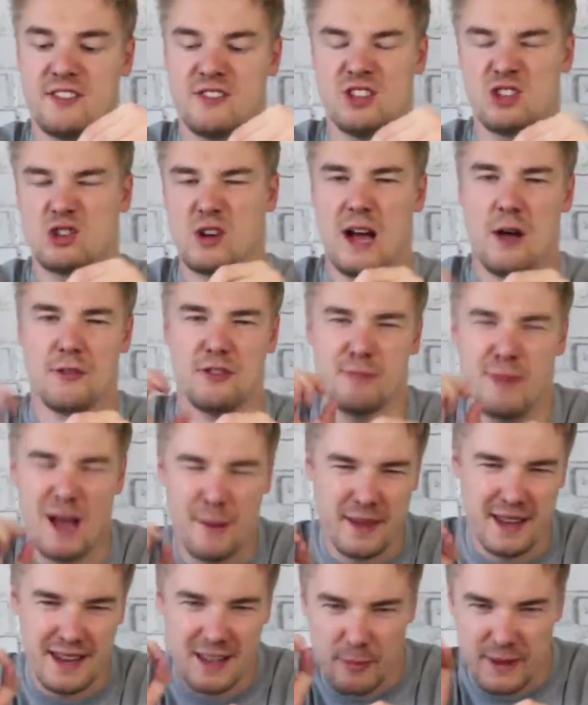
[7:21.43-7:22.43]
So the trousers
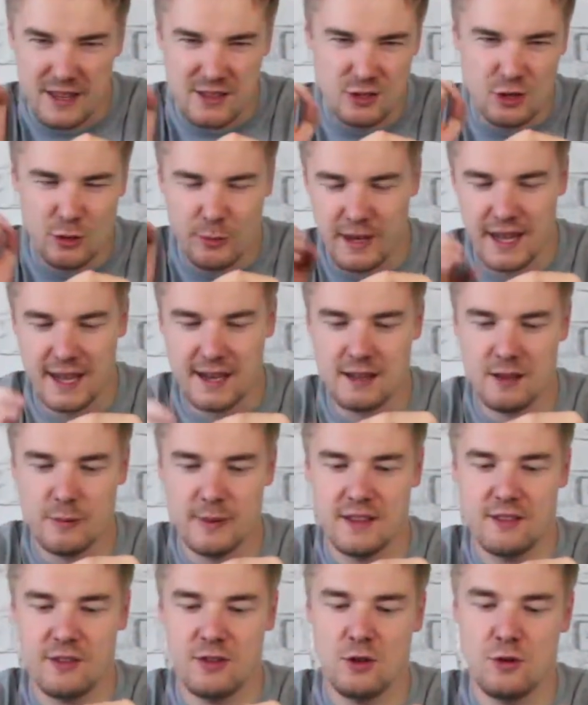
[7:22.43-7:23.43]
might be a little bit too big, a little
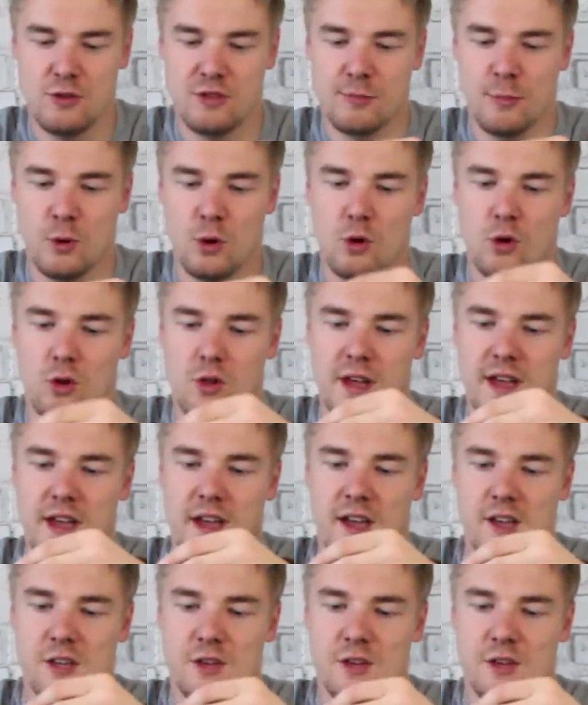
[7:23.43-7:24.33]
bit too small.